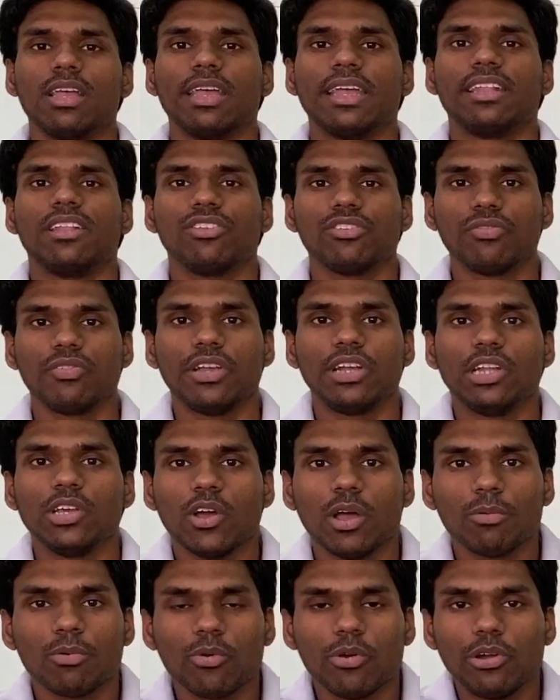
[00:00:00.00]
In this video,
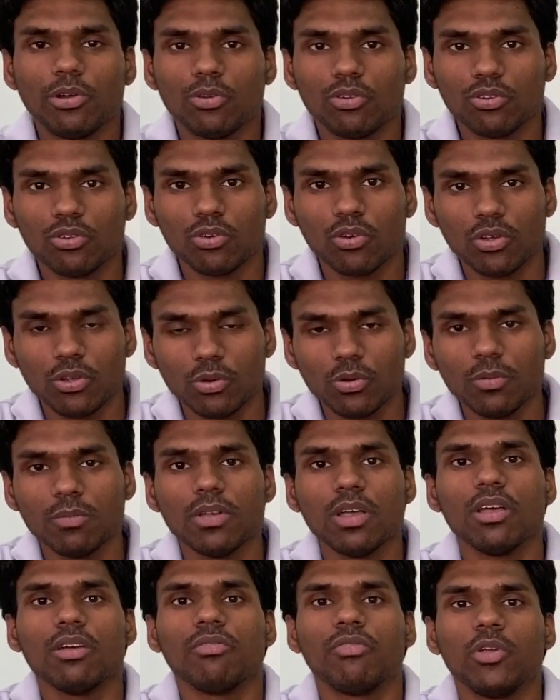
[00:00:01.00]
I'm going to show you
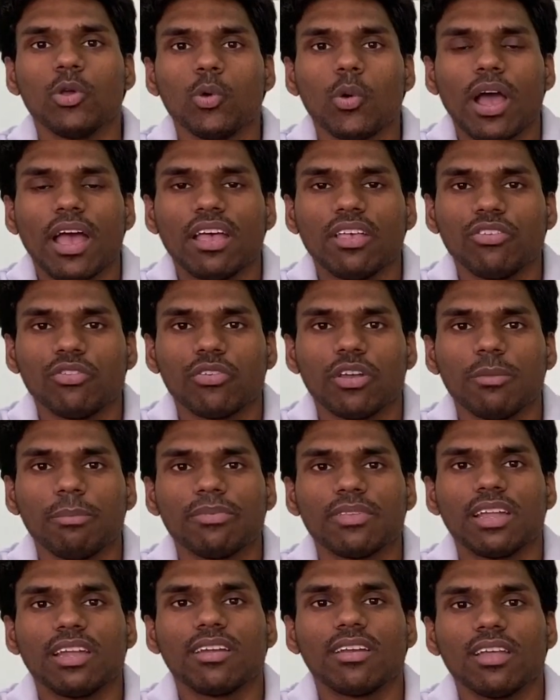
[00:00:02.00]
few iOS tips
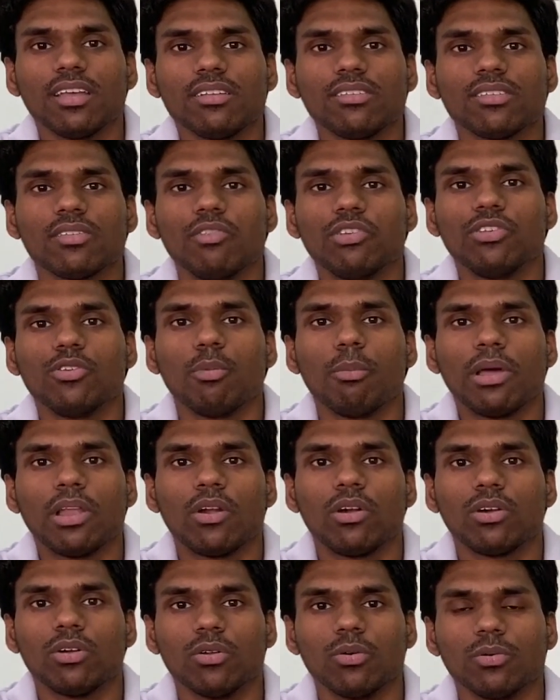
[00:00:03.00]
and tricks which you may
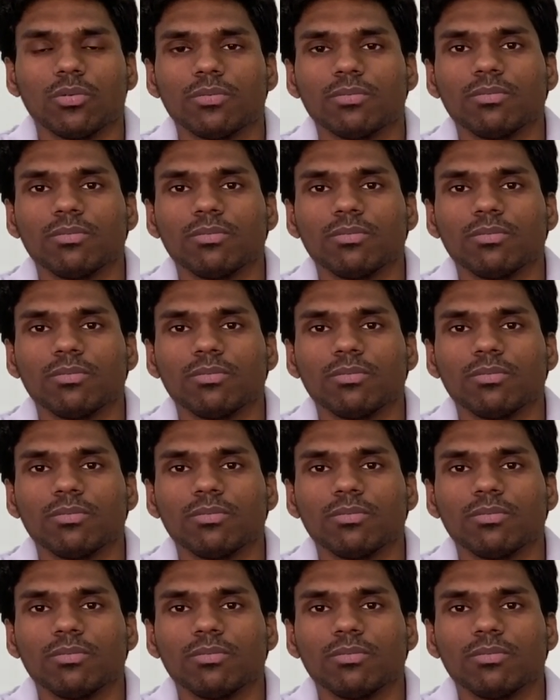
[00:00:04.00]
not know.